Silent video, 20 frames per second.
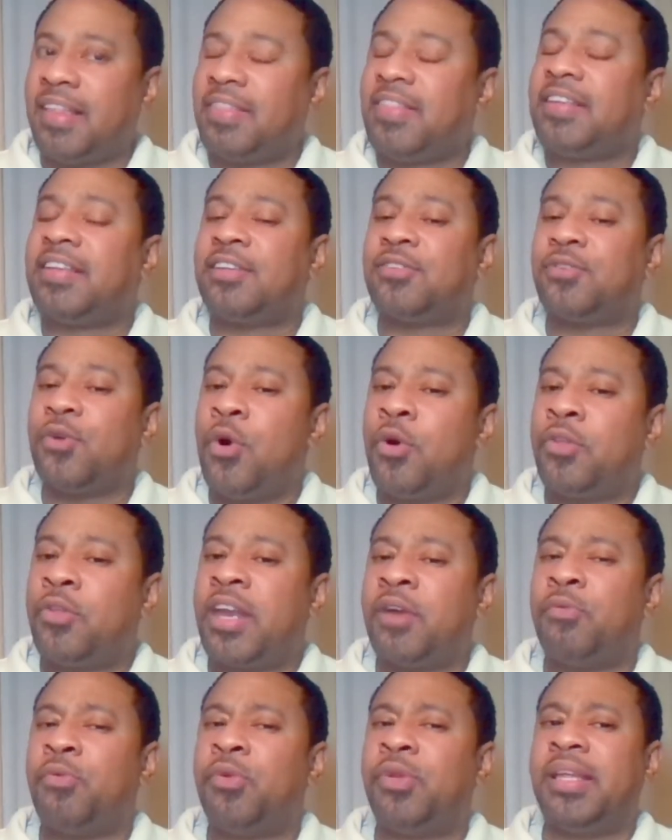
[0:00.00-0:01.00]
think that's all
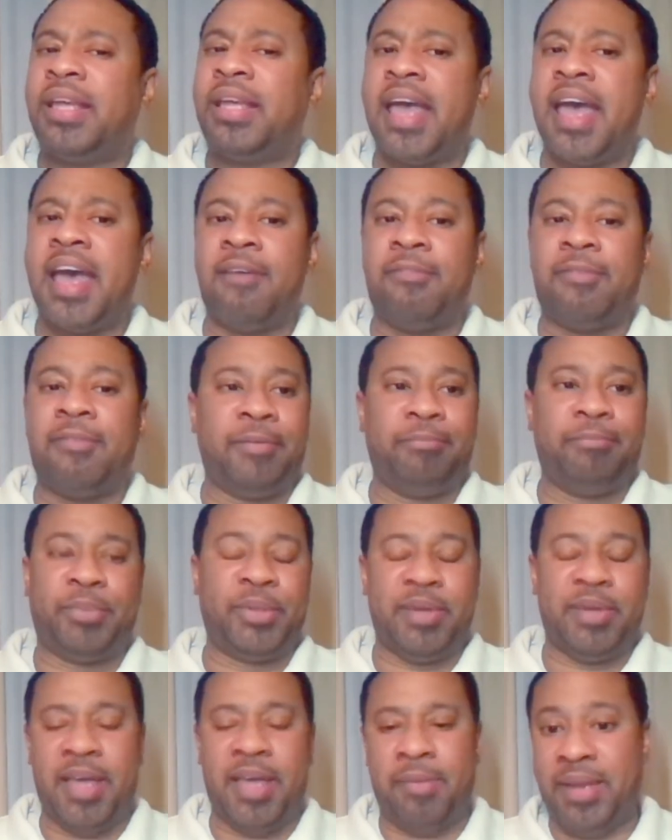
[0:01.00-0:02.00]
that I really have.
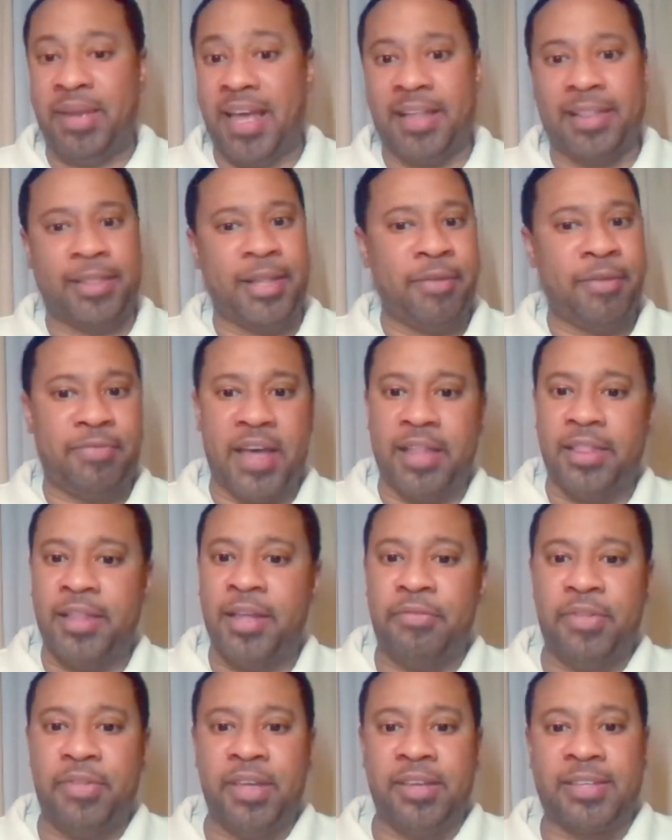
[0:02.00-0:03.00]
But Ebony, I love
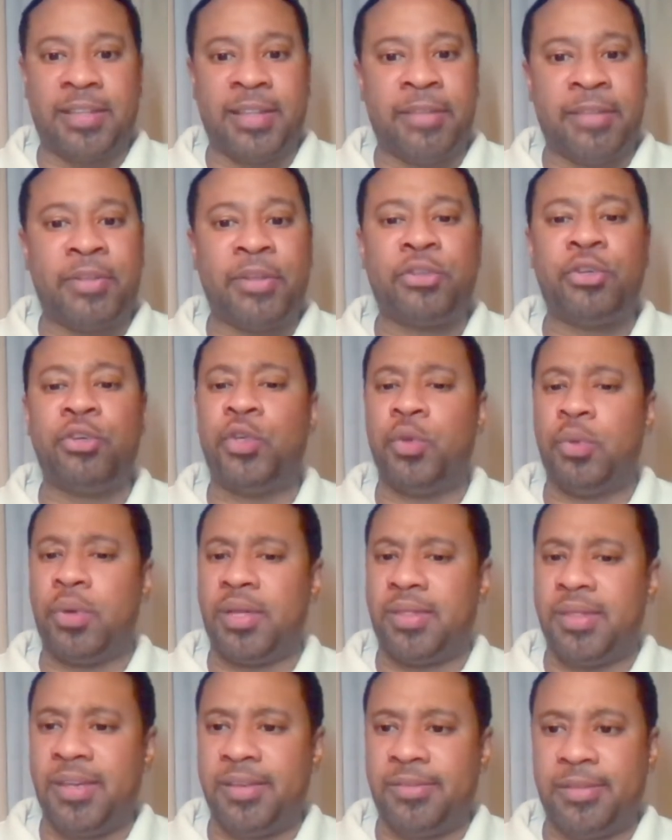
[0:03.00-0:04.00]
this. I love that you're
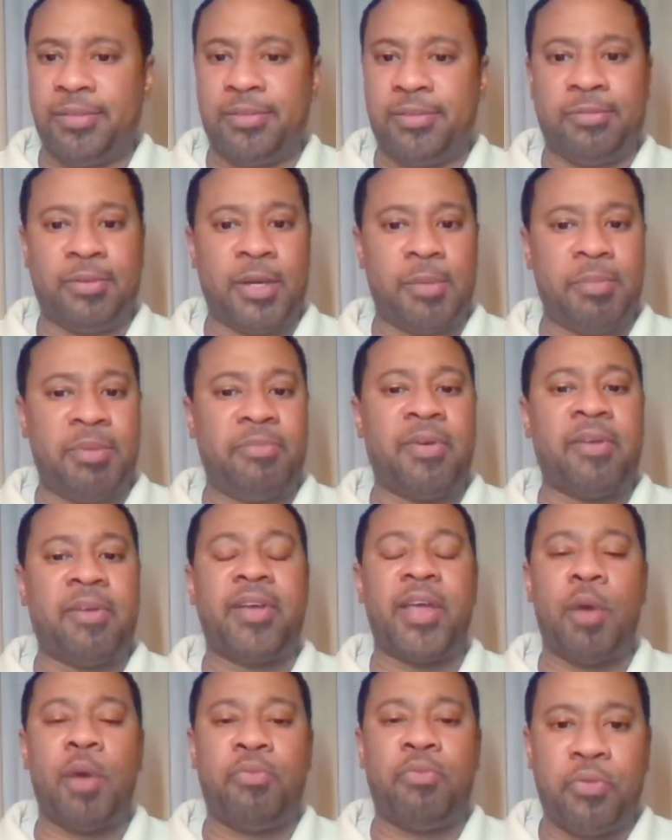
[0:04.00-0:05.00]
doing this. This is going to be
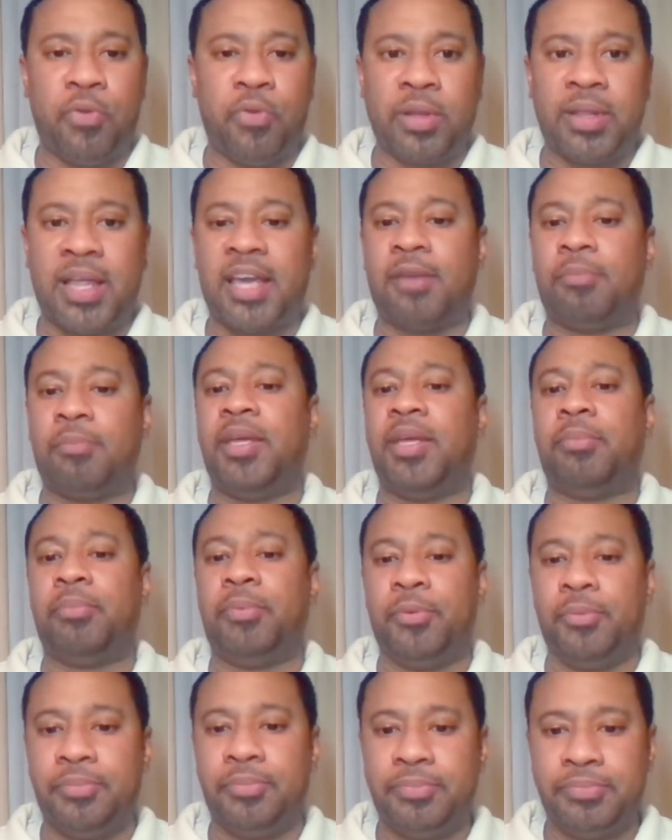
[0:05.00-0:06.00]
very helpful for a lot of
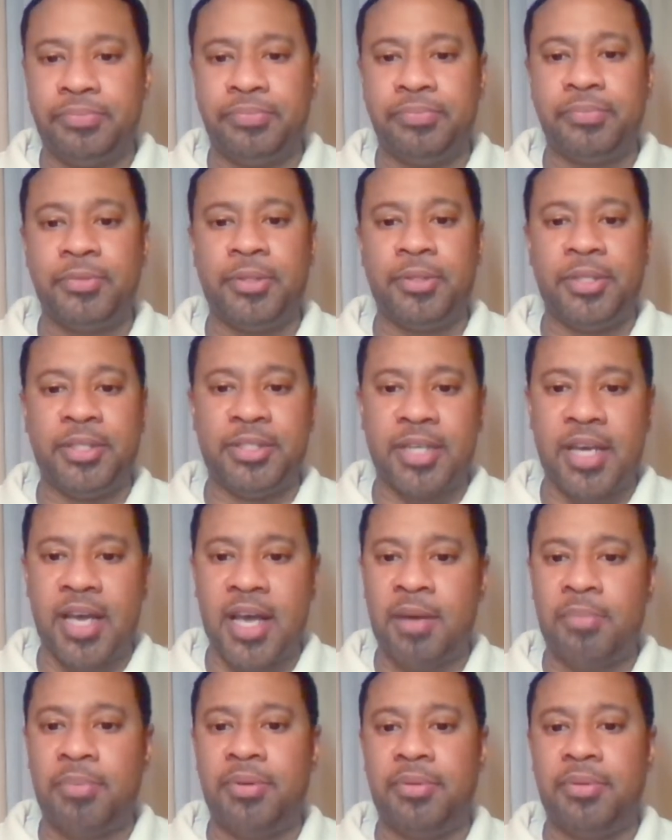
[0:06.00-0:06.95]
people. Good job.